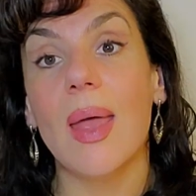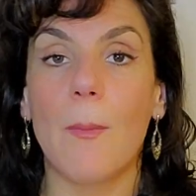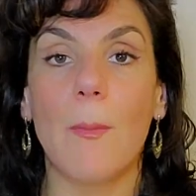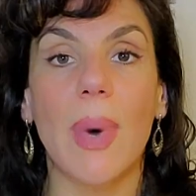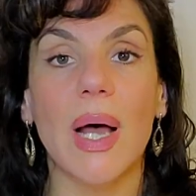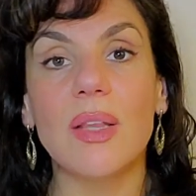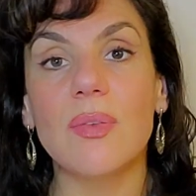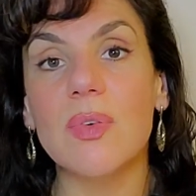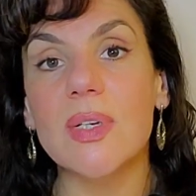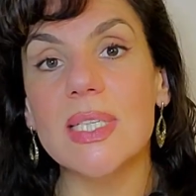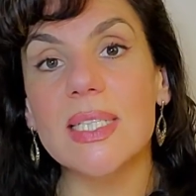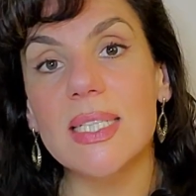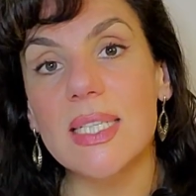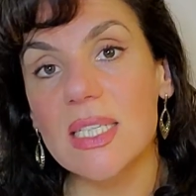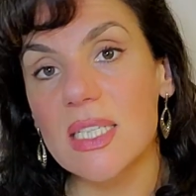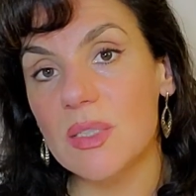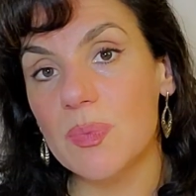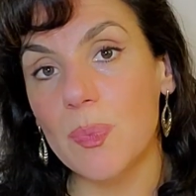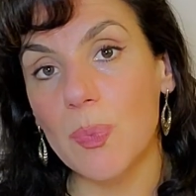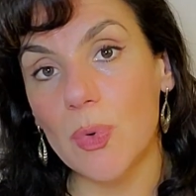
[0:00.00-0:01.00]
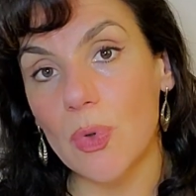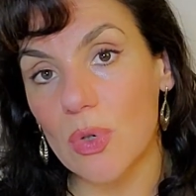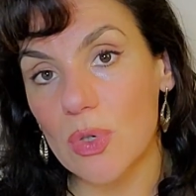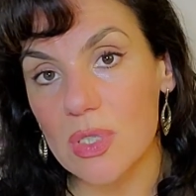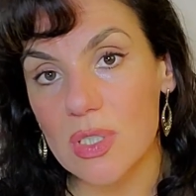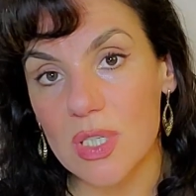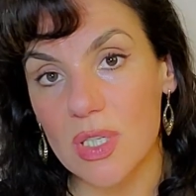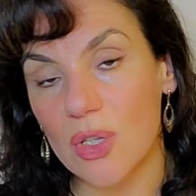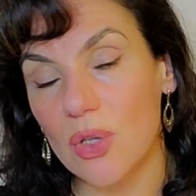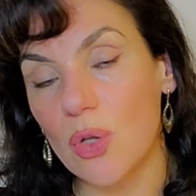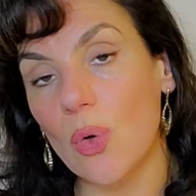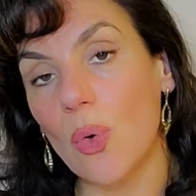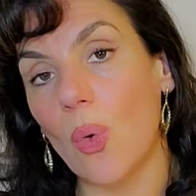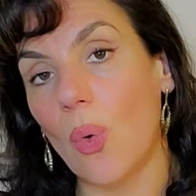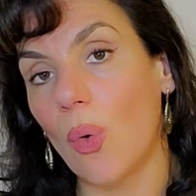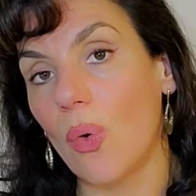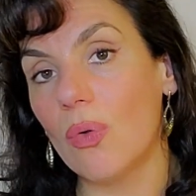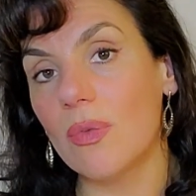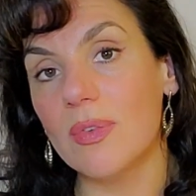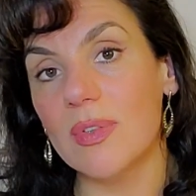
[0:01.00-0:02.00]
But with this person, you
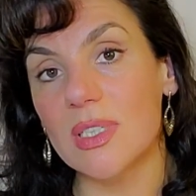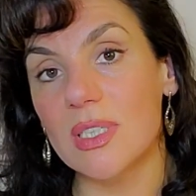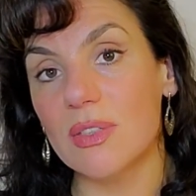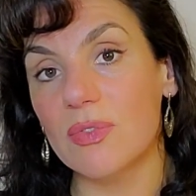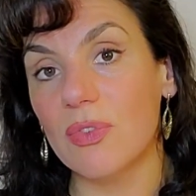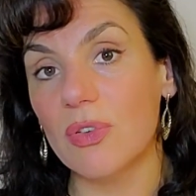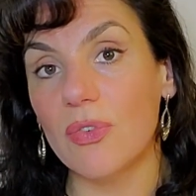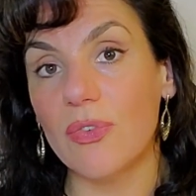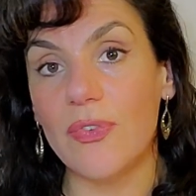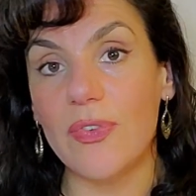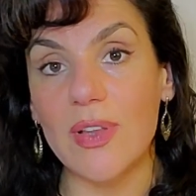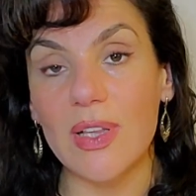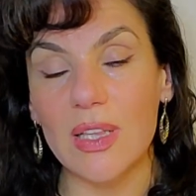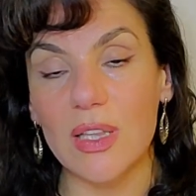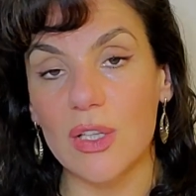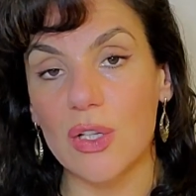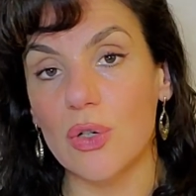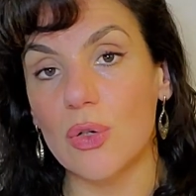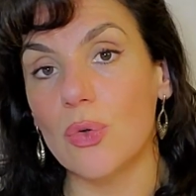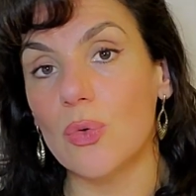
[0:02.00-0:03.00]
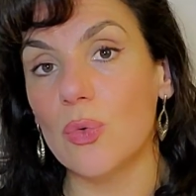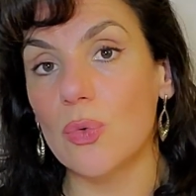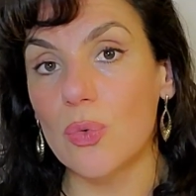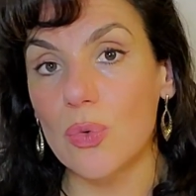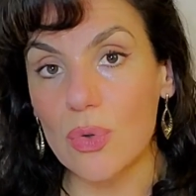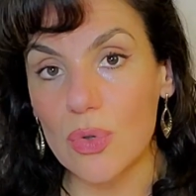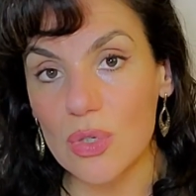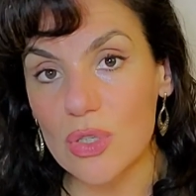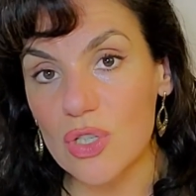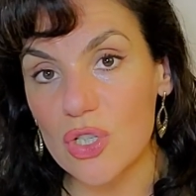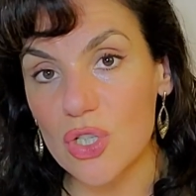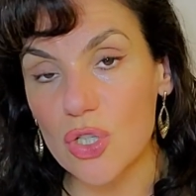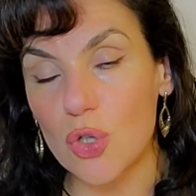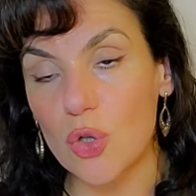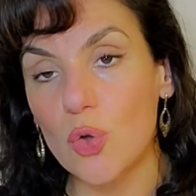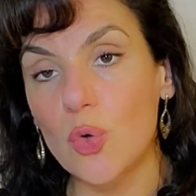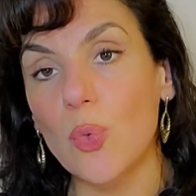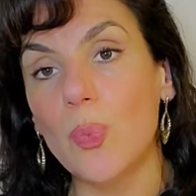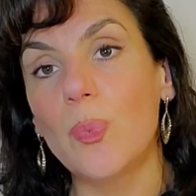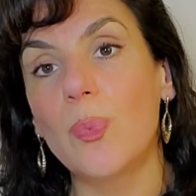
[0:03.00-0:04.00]
always will feel the urge
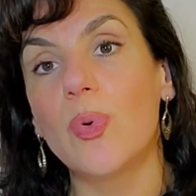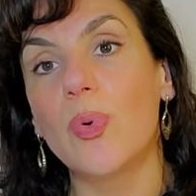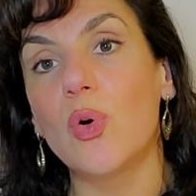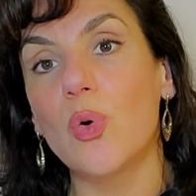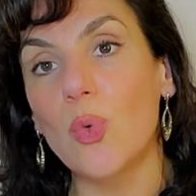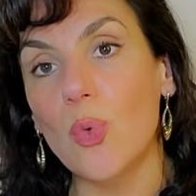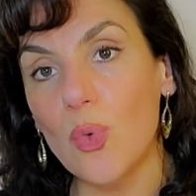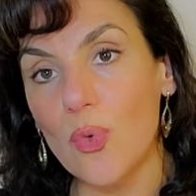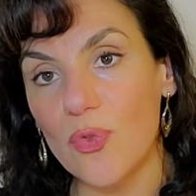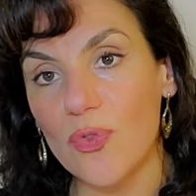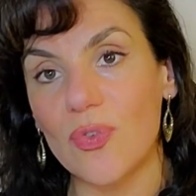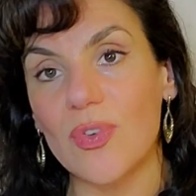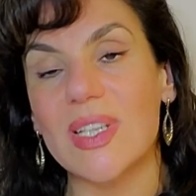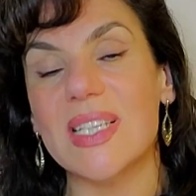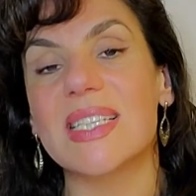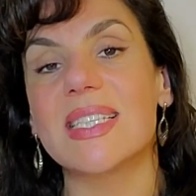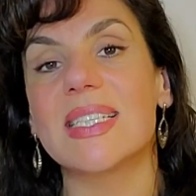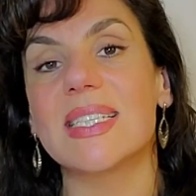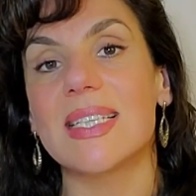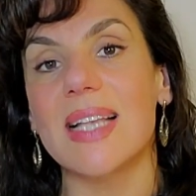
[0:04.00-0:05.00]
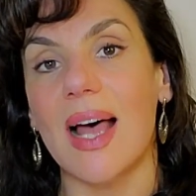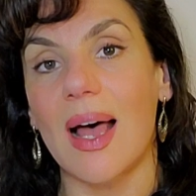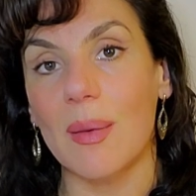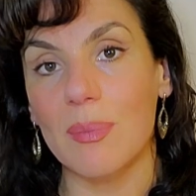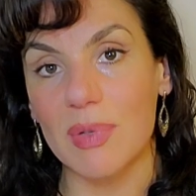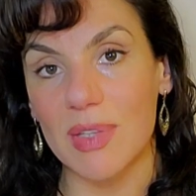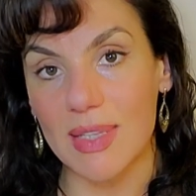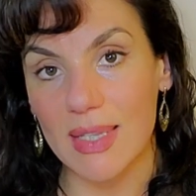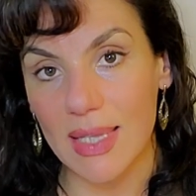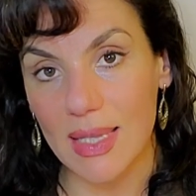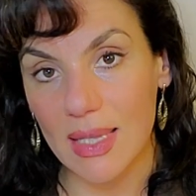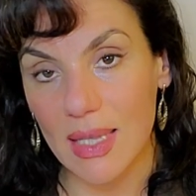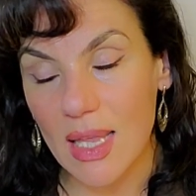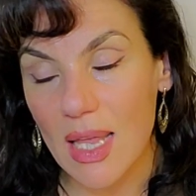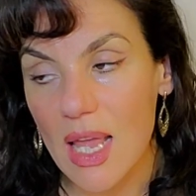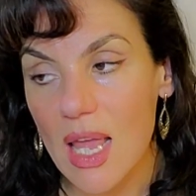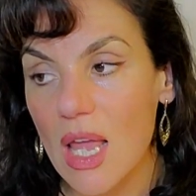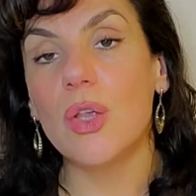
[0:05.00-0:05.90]
to prove something.